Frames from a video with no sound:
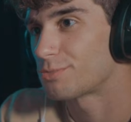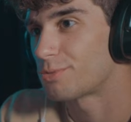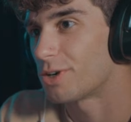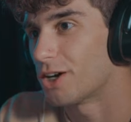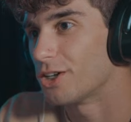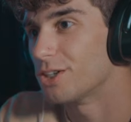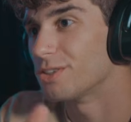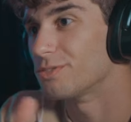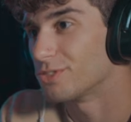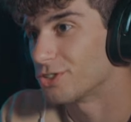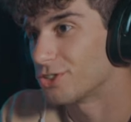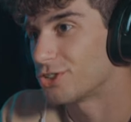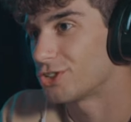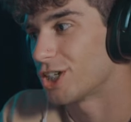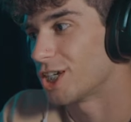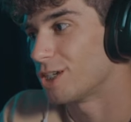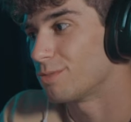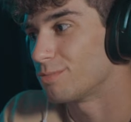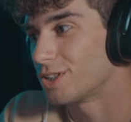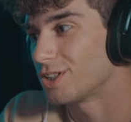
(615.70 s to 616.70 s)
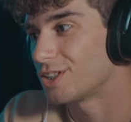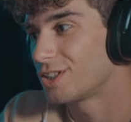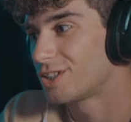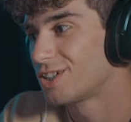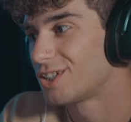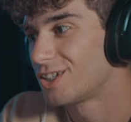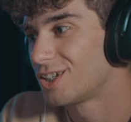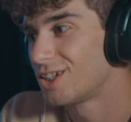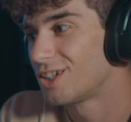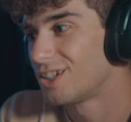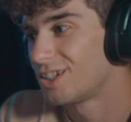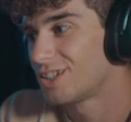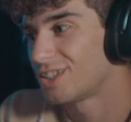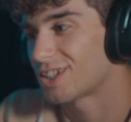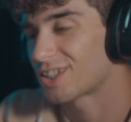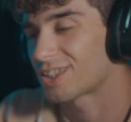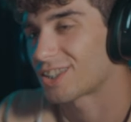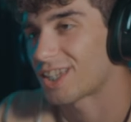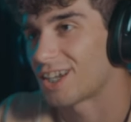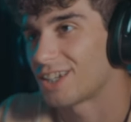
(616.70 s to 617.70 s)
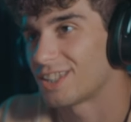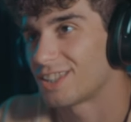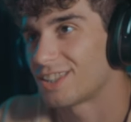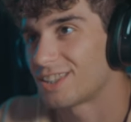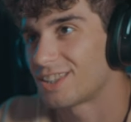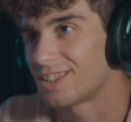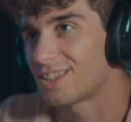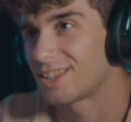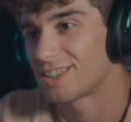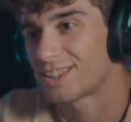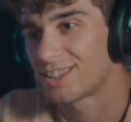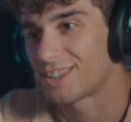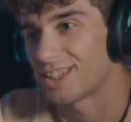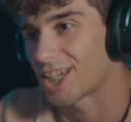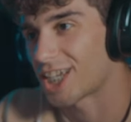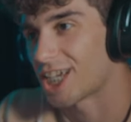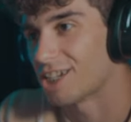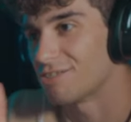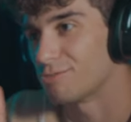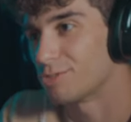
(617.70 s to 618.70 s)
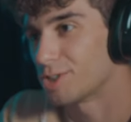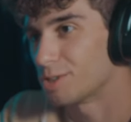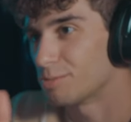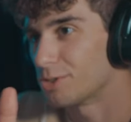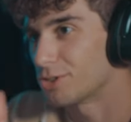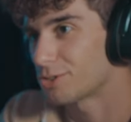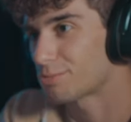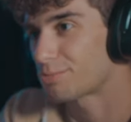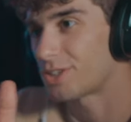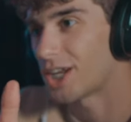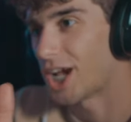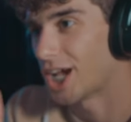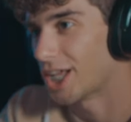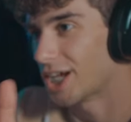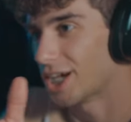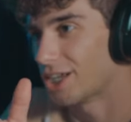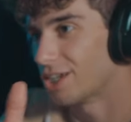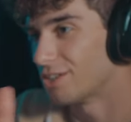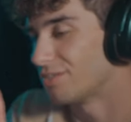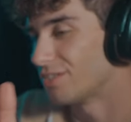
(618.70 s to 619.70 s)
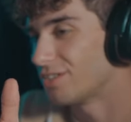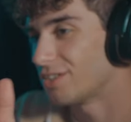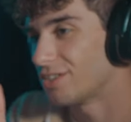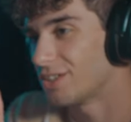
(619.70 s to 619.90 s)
proud of was Jaime. Like that that gave him the most pride out of